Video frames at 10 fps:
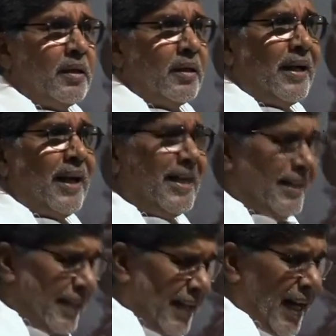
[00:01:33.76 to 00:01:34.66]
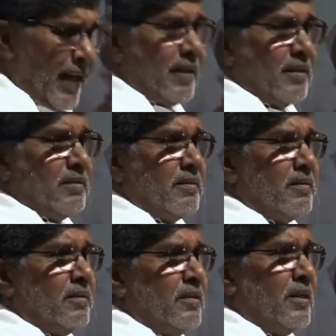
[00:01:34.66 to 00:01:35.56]
and denying,
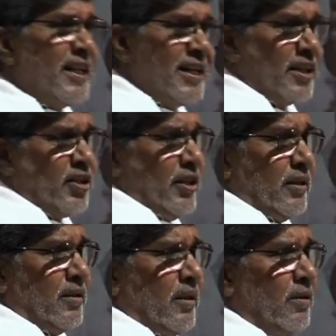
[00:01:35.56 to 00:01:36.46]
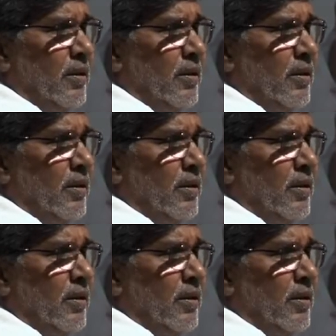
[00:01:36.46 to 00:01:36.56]
rejecting